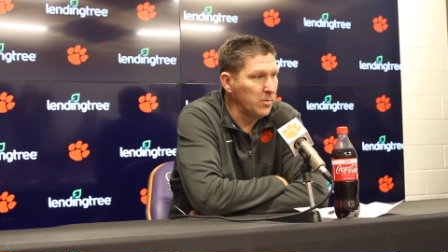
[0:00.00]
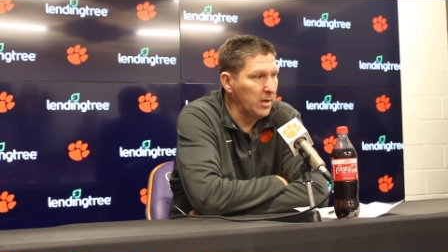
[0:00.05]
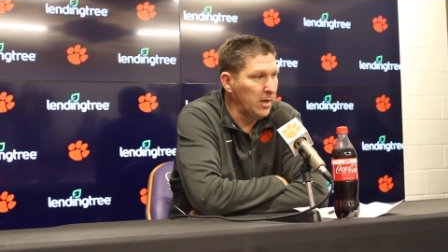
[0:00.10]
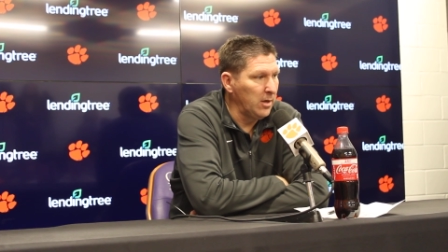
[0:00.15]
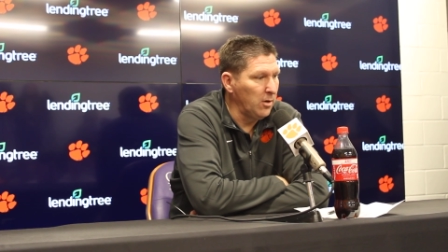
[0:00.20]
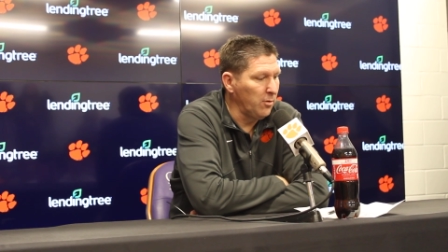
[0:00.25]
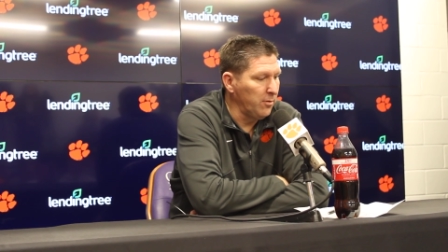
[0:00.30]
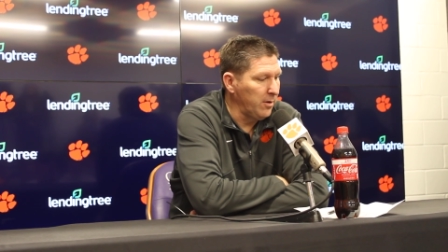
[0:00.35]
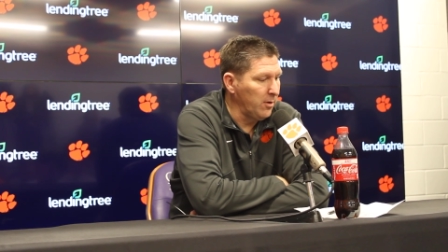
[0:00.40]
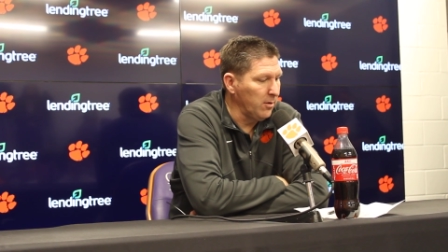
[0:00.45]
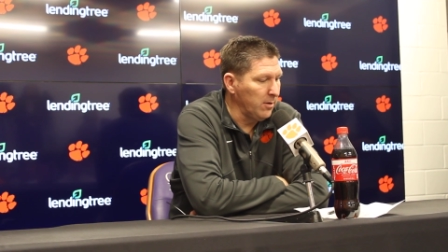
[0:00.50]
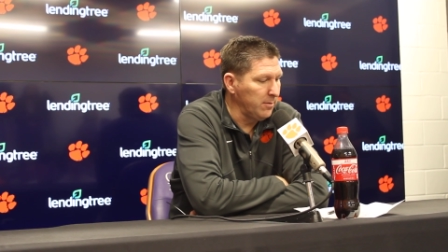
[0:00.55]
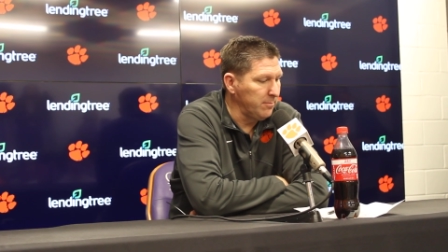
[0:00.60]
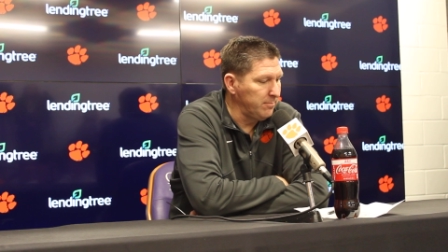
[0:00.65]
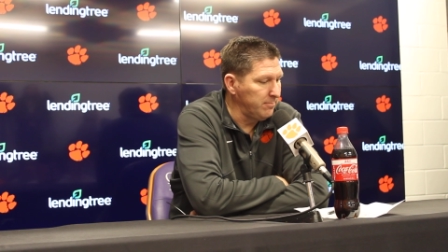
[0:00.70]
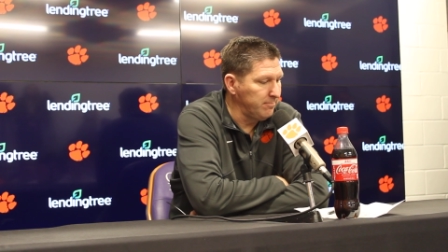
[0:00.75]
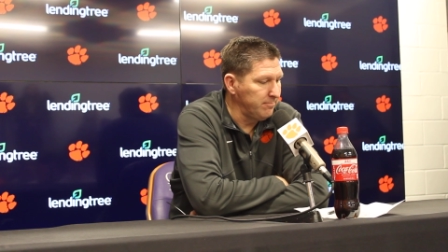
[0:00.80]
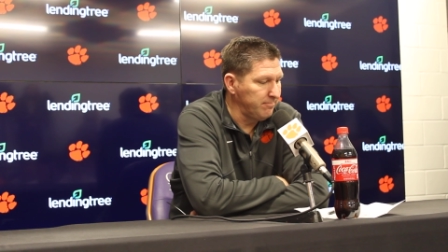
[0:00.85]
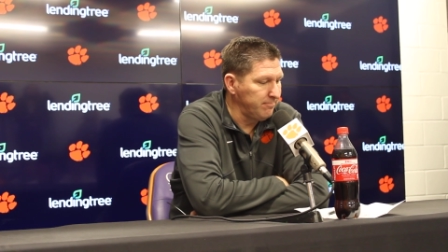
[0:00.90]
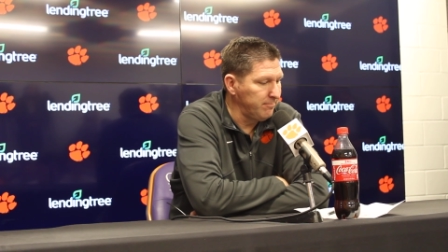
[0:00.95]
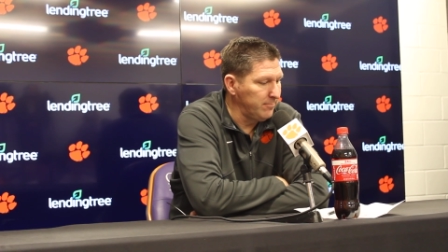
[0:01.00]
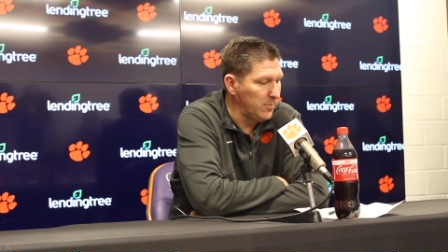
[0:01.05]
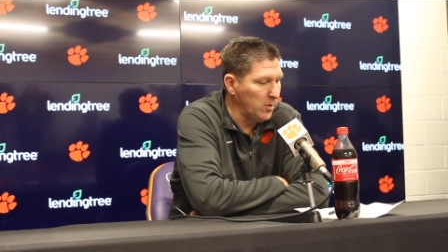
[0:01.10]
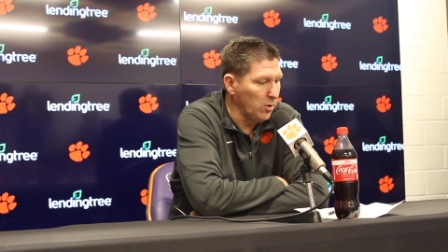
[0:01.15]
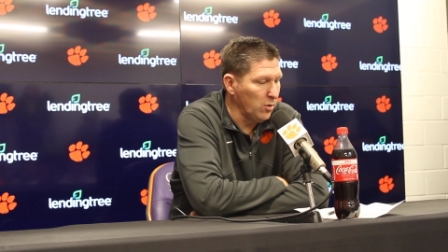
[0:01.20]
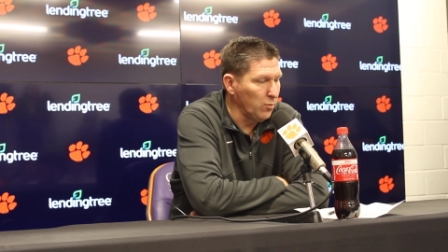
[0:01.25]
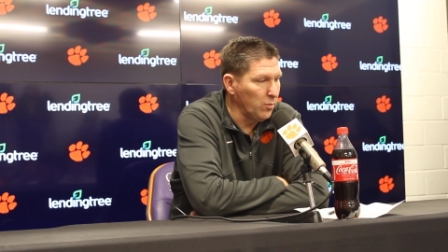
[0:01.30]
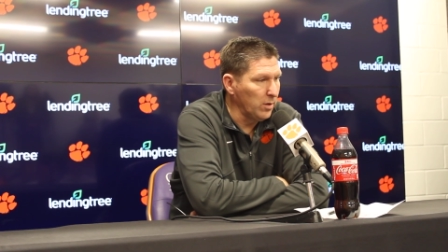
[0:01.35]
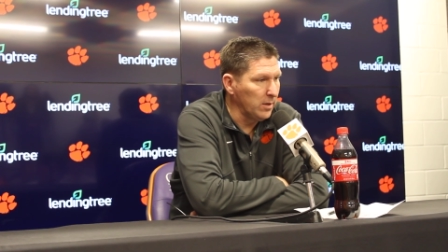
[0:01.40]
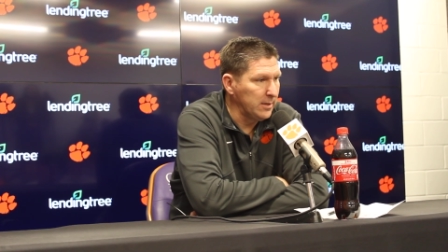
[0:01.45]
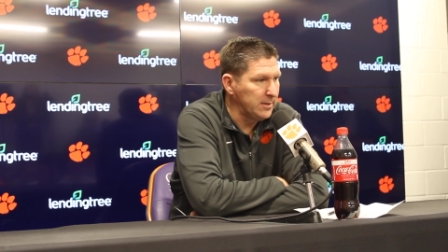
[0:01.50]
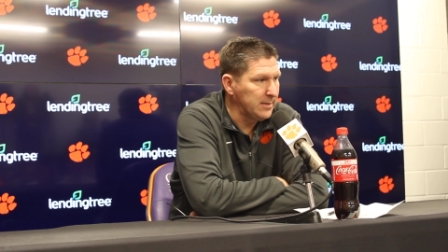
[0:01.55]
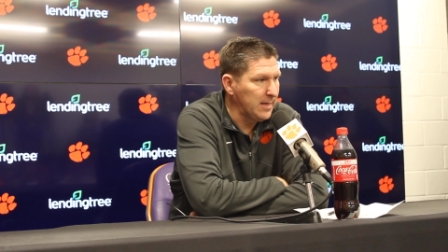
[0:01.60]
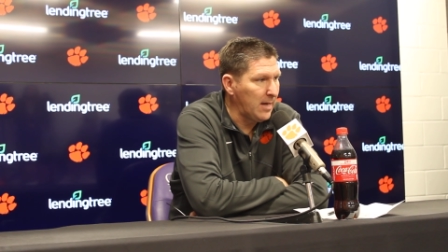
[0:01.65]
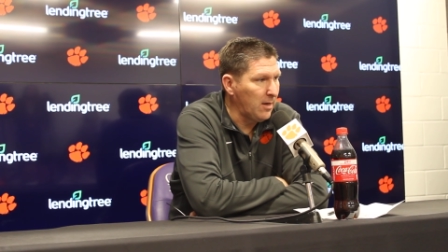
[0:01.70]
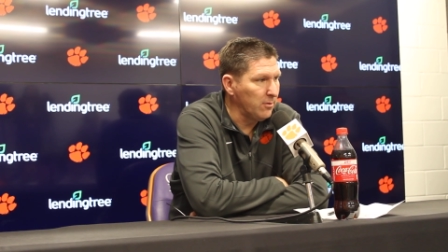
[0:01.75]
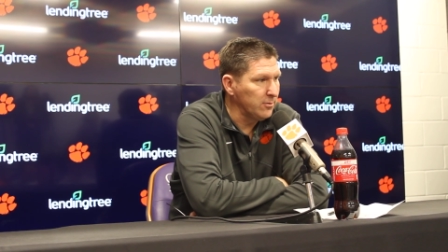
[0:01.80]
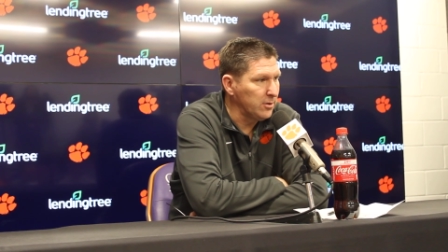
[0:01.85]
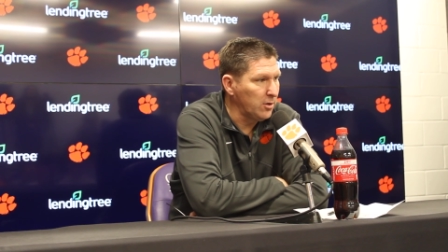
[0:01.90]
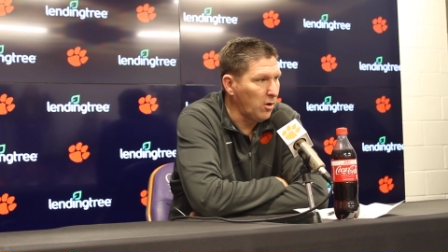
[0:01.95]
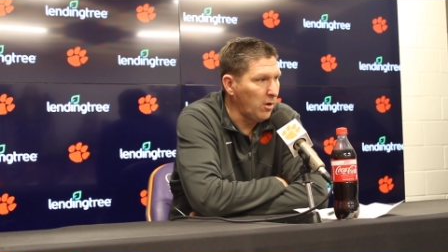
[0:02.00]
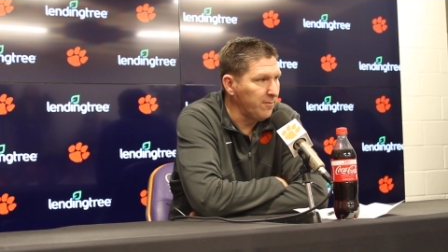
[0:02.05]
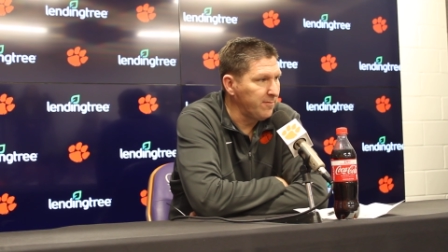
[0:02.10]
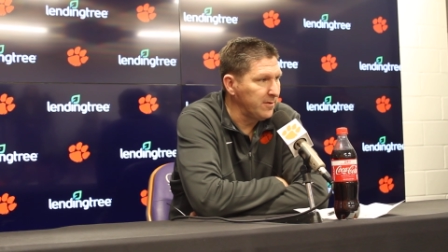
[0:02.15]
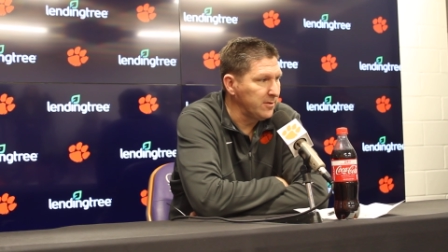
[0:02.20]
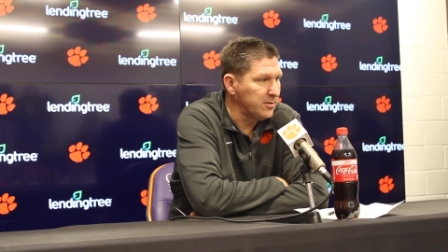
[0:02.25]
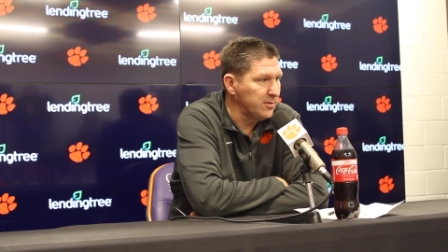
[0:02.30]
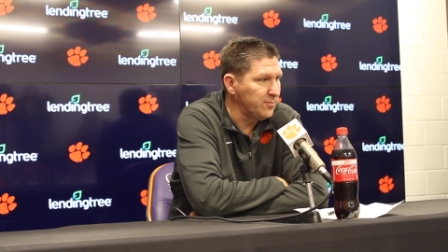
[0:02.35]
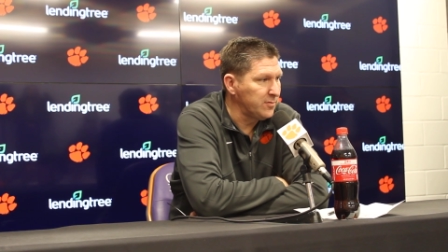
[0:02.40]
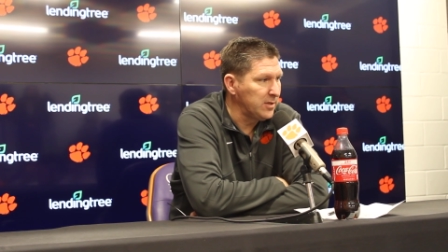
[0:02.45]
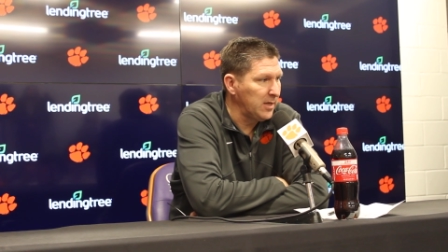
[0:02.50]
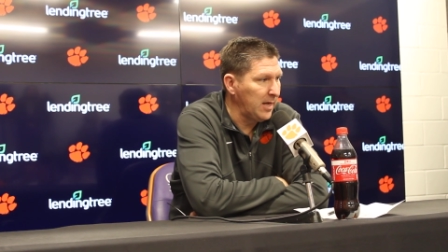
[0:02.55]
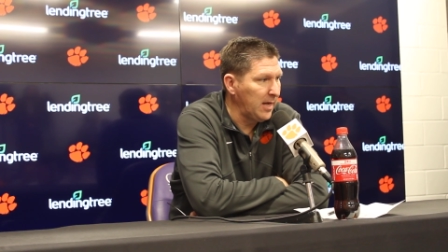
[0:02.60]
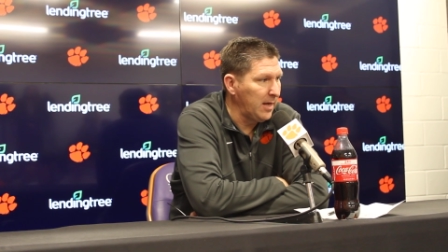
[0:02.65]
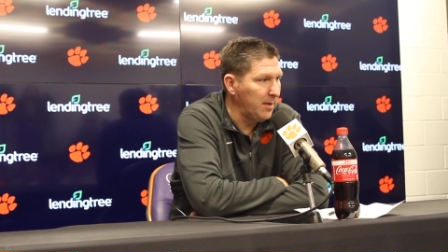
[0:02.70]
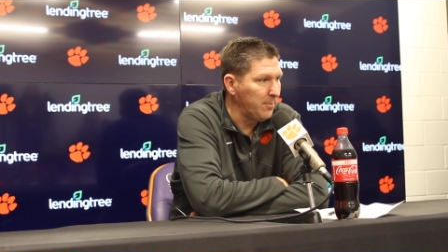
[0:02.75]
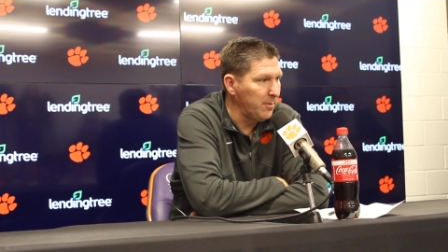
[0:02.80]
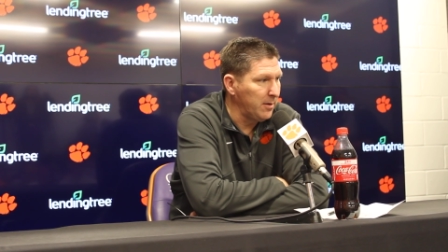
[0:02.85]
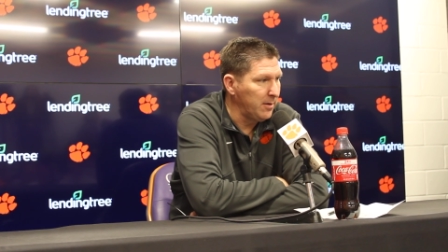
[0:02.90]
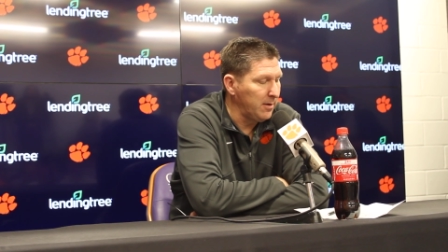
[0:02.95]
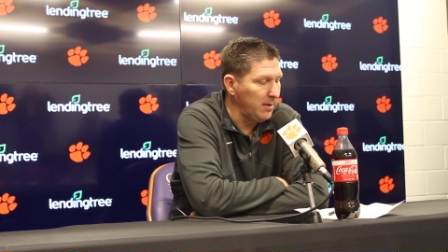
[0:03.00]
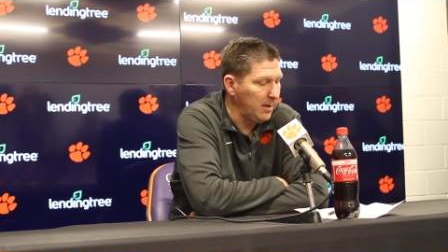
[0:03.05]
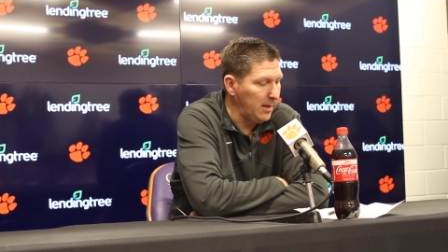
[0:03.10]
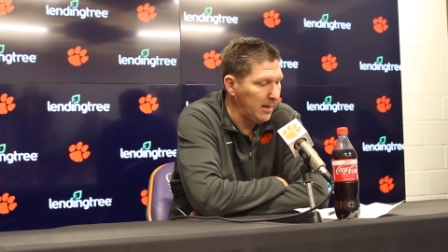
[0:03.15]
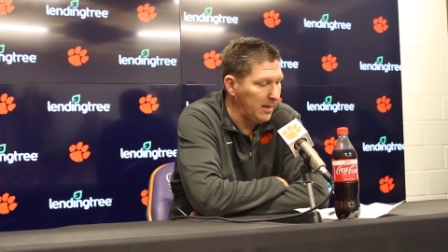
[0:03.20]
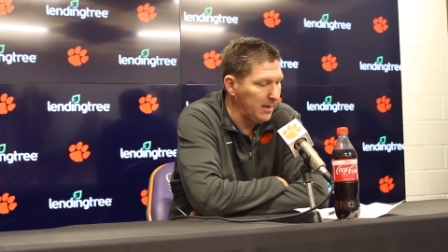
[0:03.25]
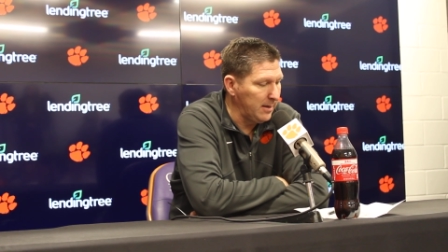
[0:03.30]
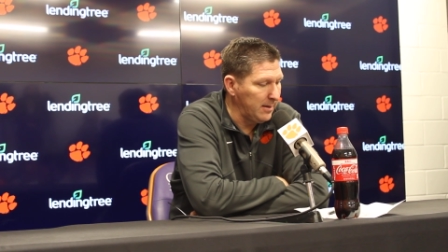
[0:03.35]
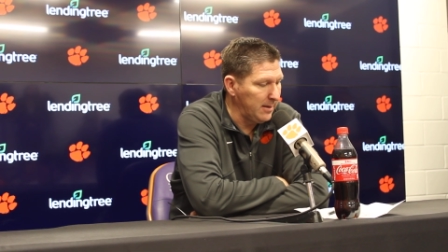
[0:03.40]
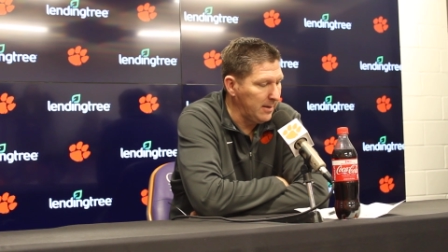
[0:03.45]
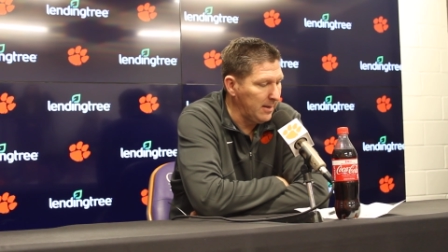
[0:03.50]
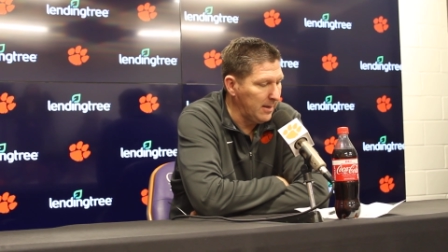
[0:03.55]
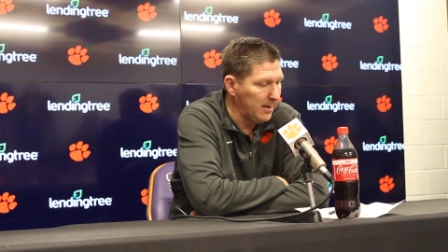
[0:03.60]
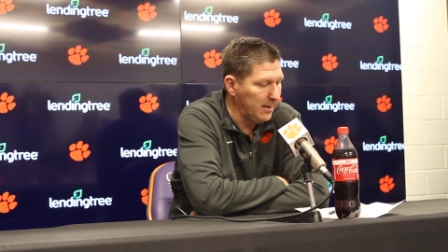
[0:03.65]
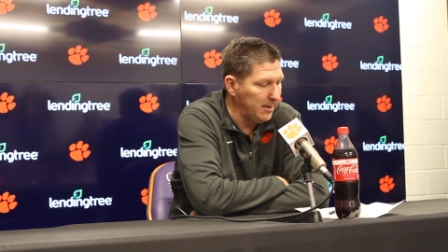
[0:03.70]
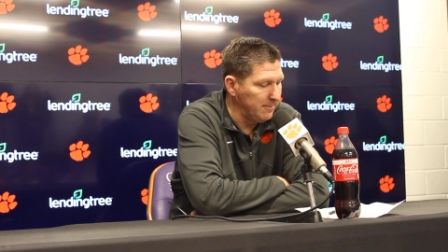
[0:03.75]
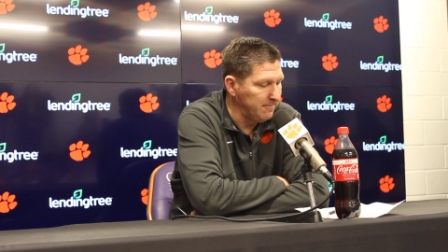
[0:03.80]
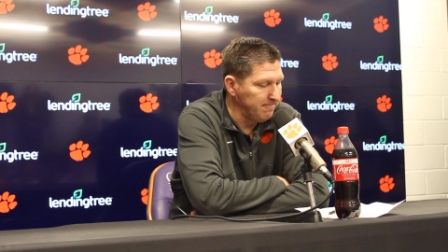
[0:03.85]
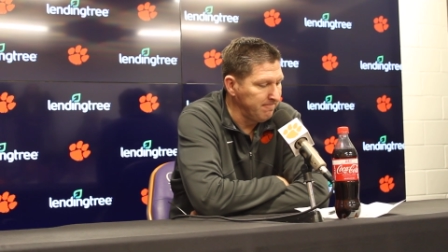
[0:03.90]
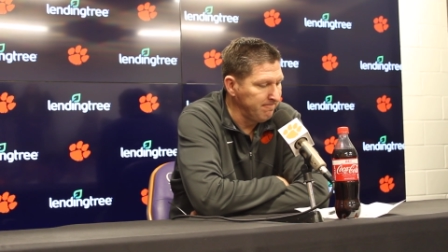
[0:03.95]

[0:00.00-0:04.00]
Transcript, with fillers: you know, they're a, they're a really talented offensive team, and, and uh,